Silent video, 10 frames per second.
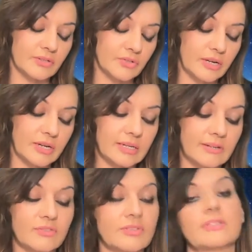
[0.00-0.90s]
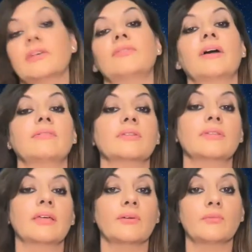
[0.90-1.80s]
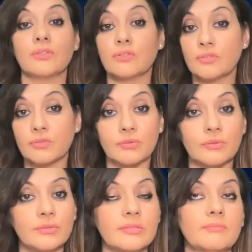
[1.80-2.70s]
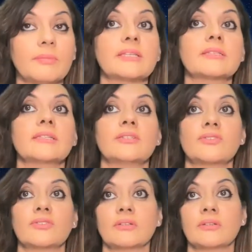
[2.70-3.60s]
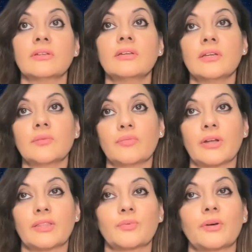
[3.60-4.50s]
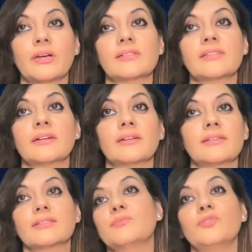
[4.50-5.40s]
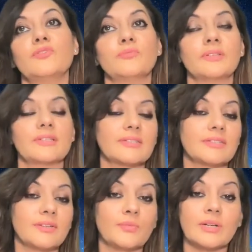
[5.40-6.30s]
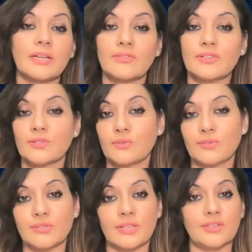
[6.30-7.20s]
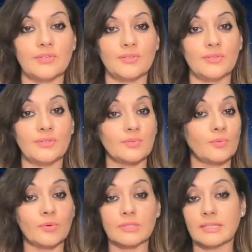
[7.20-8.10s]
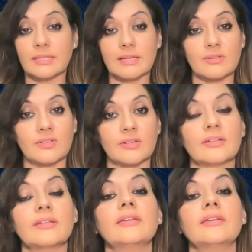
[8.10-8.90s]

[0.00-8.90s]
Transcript: Try and lift yourself out of that with your tools, meditation, breath work, dance, movement, you know, whatever tools that you use, walks in nature,